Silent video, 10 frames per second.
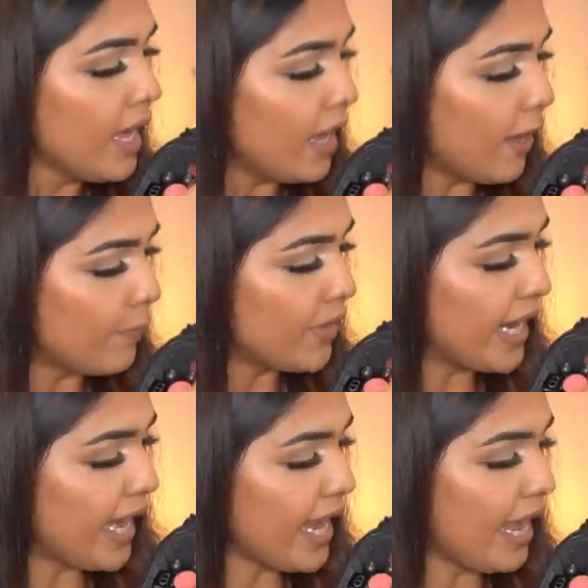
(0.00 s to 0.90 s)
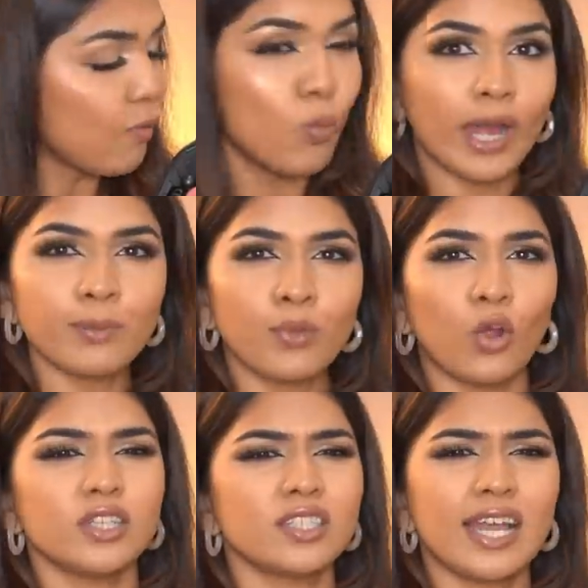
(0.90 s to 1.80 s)
Then I have one
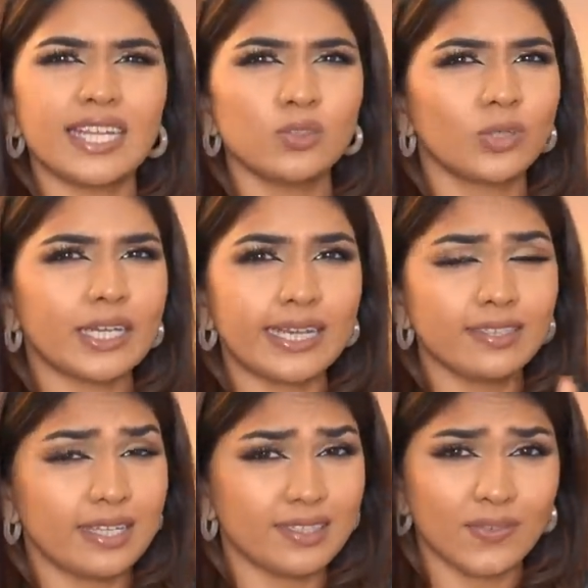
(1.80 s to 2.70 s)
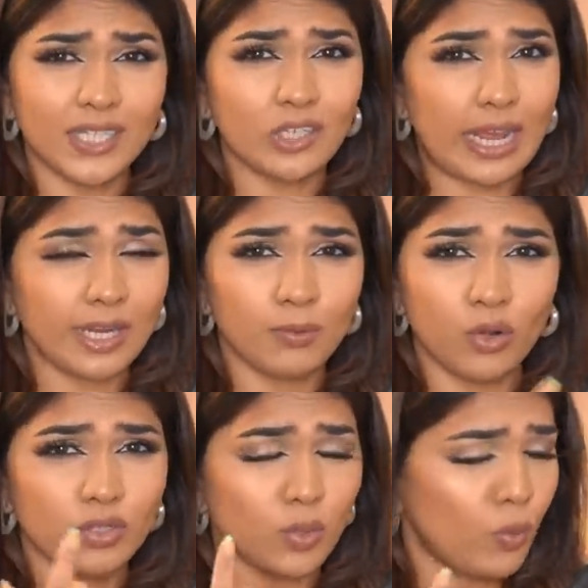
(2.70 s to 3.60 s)
bronzer. I don't excessively carry
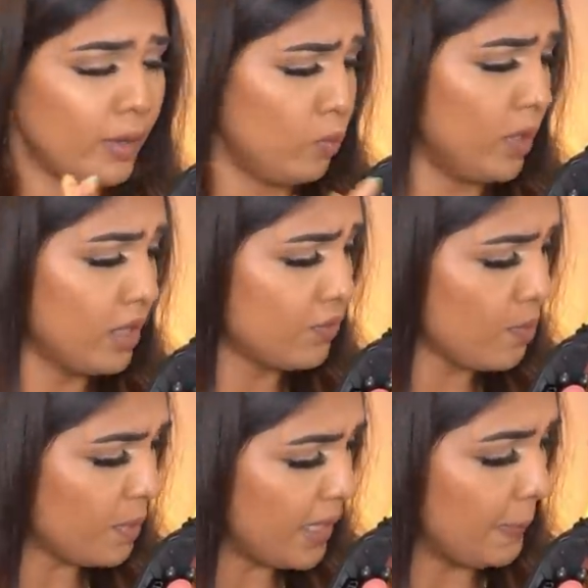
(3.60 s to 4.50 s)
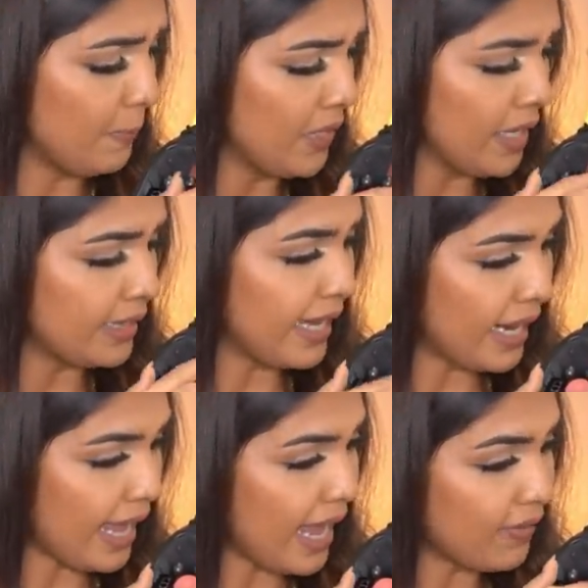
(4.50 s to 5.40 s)
bronzer. One works for me. Then
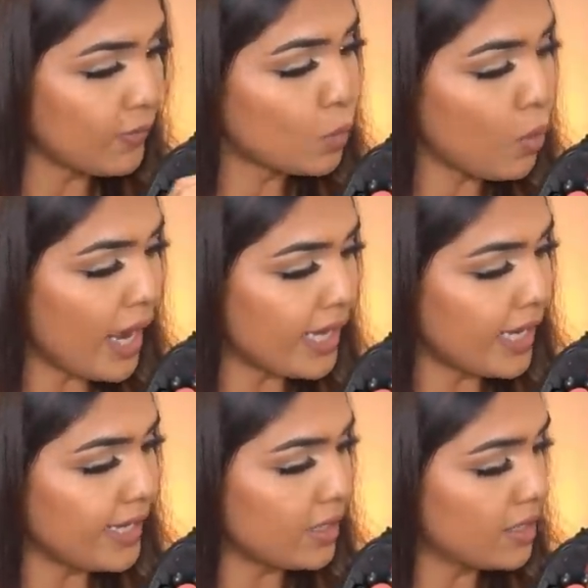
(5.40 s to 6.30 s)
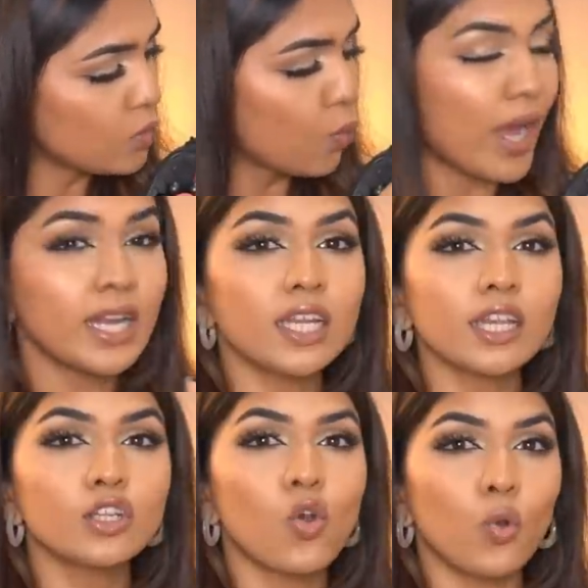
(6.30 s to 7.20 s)
I have two highlighters. One a
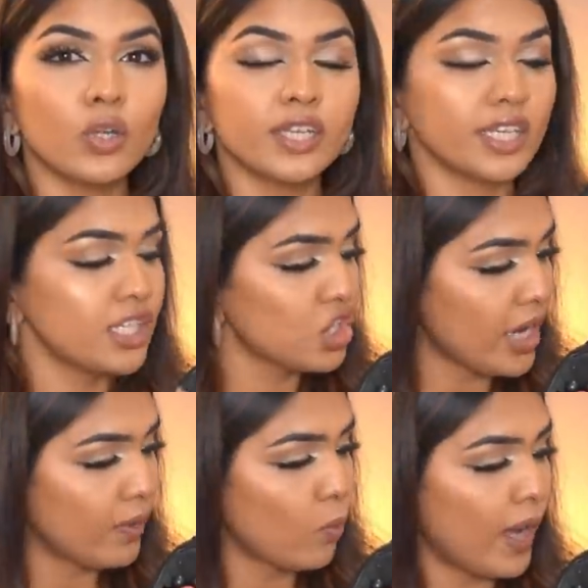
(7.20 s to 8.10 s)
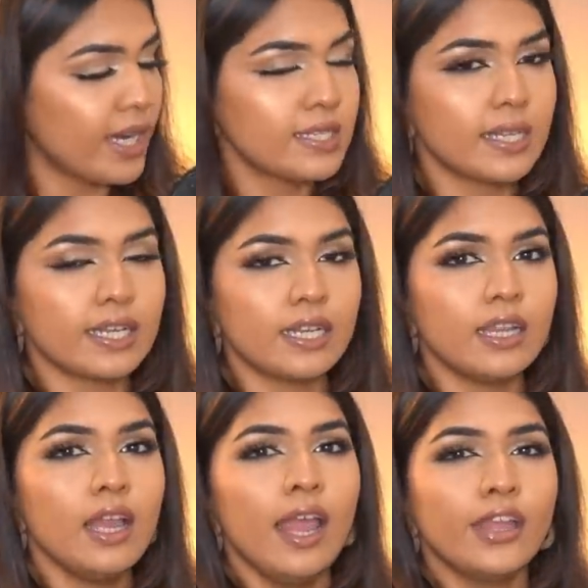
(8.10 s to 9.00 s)
little goldenish and one is
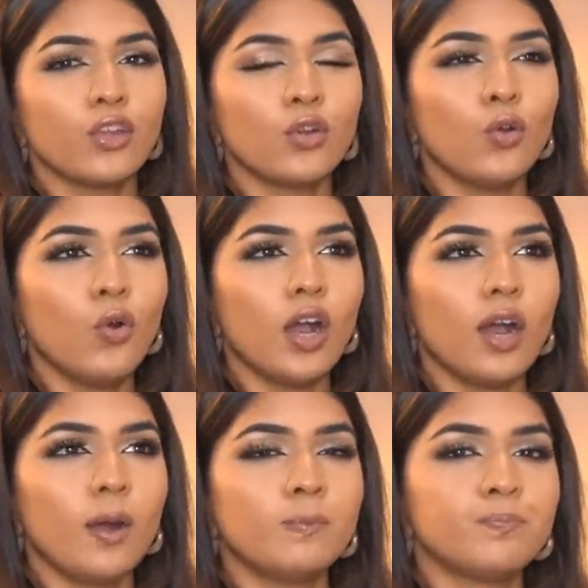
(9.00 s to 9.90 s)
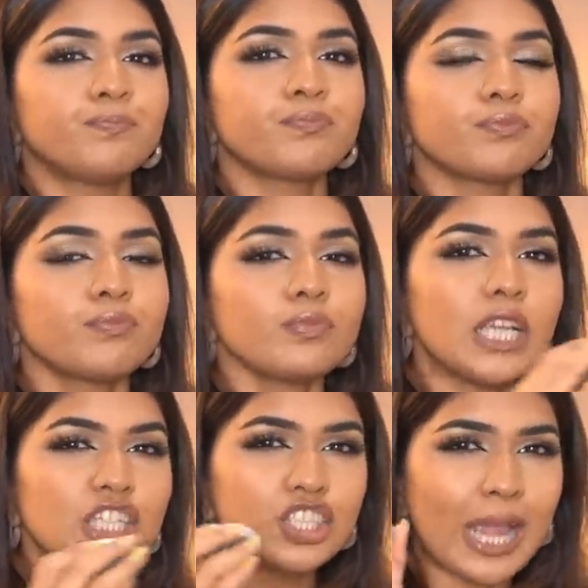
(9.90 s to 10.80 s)
little, you know,
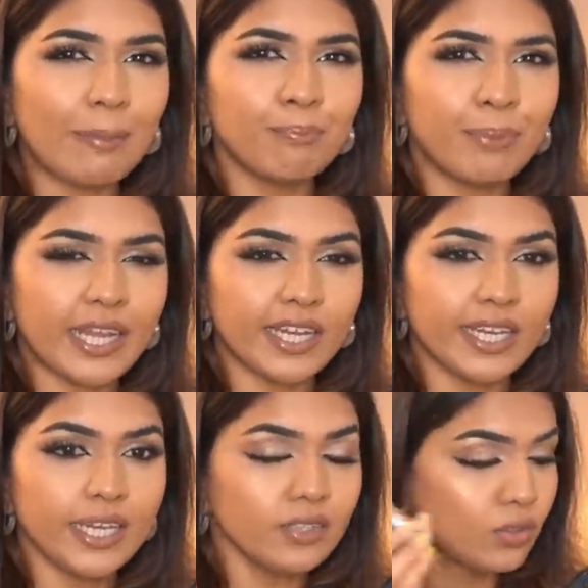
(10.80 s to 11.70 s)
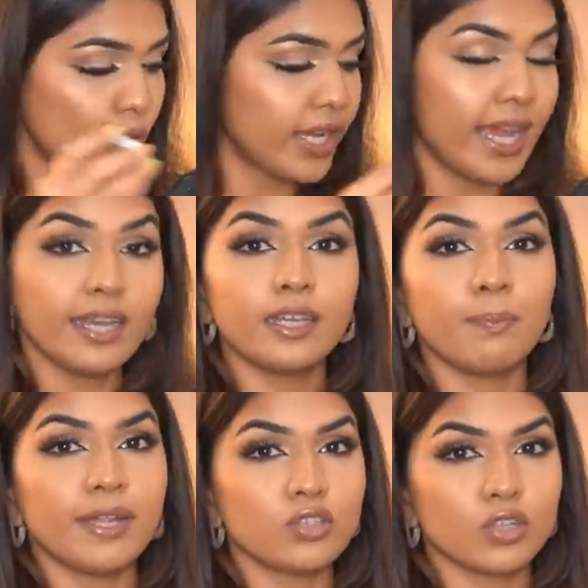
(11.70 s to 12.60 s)
champagne-y. So again,
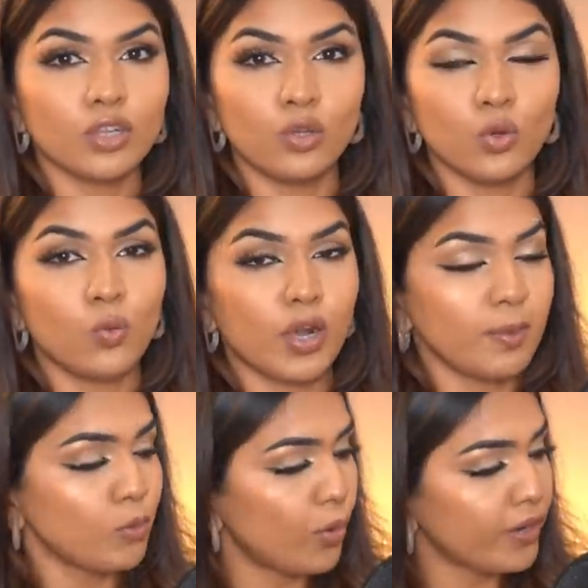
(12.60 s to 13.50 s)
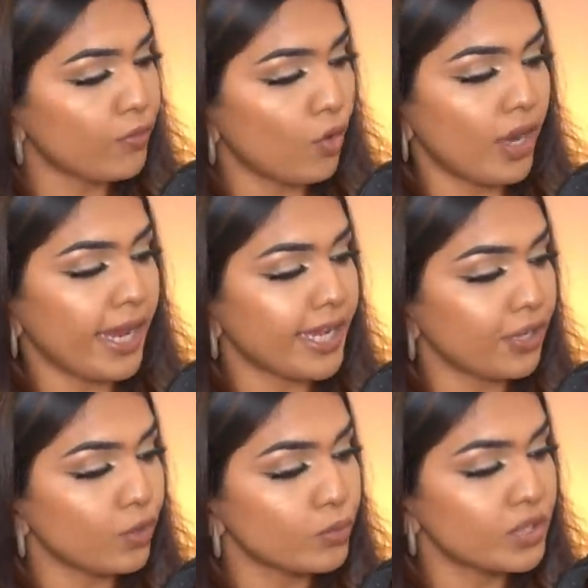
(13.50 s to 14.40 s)
depends on the look, what I'm going for, I
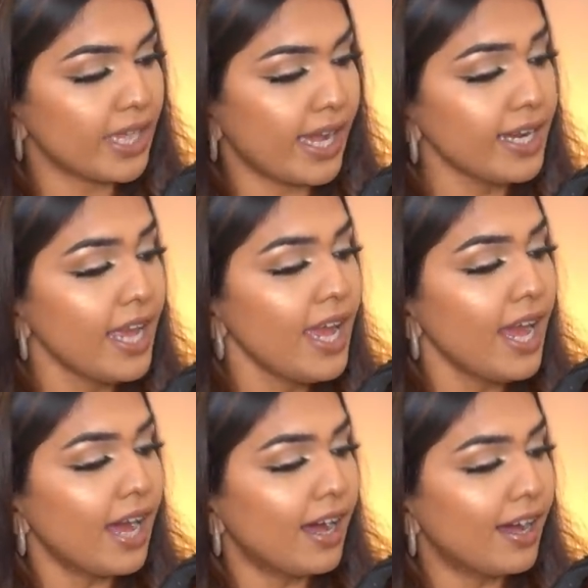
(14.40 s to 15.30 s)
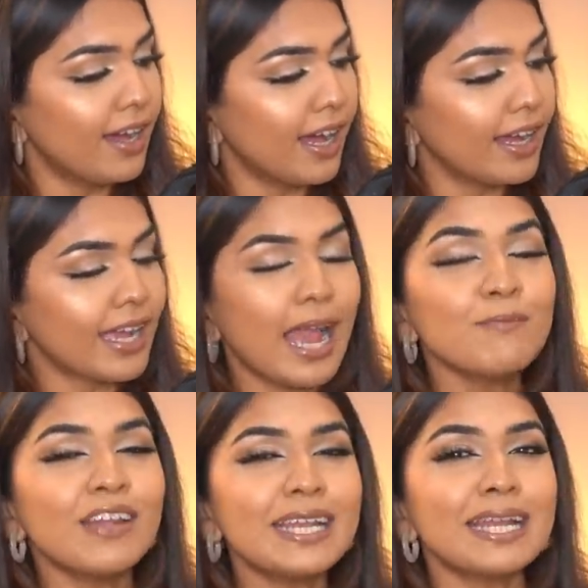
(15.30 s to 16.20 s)
can use that.
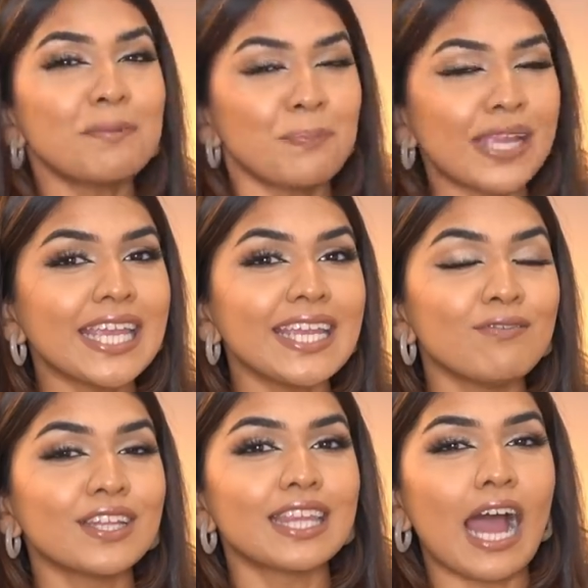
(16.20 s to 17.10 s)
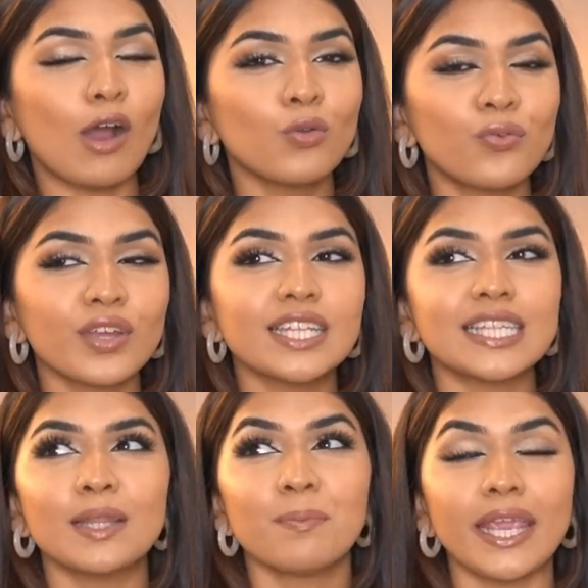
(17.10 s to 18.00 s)
I'm very like picky with the outfits
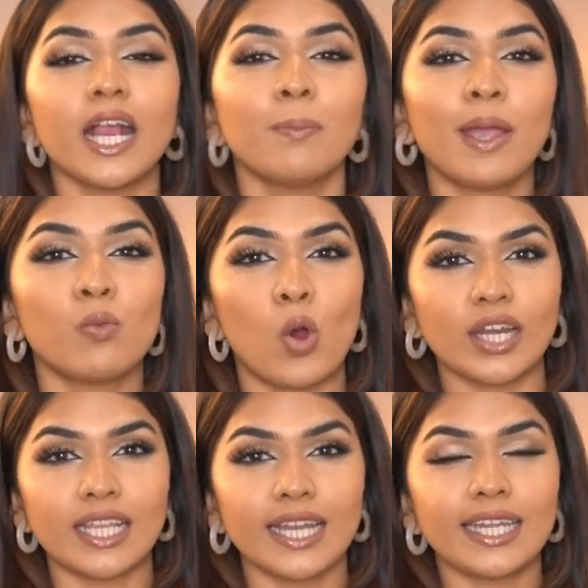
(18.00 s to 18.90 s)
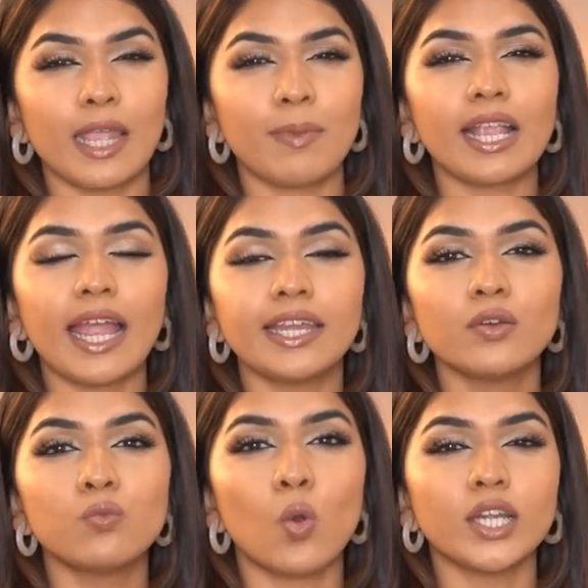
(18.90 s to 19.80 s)
and the makeup I want that time. I kind
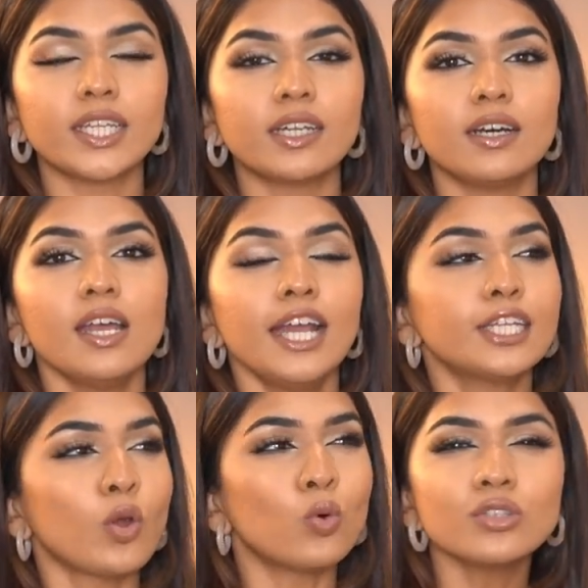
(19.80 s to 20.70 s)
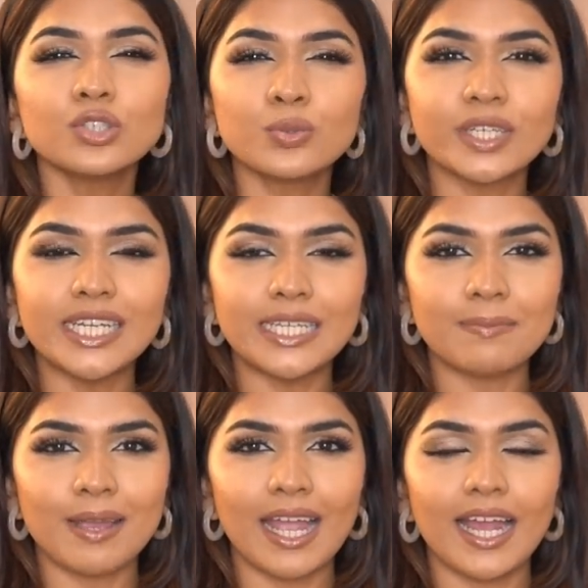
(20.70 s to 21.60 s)
of want the tones to really
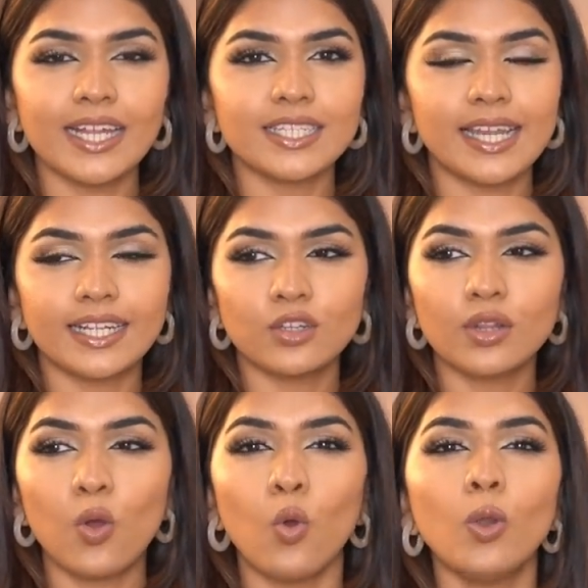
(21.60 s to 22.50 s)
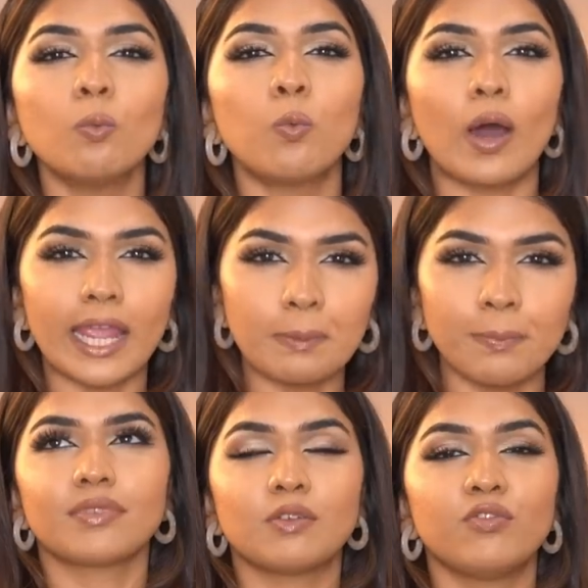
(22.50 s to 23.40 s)
match, like, you know, the whole vibe.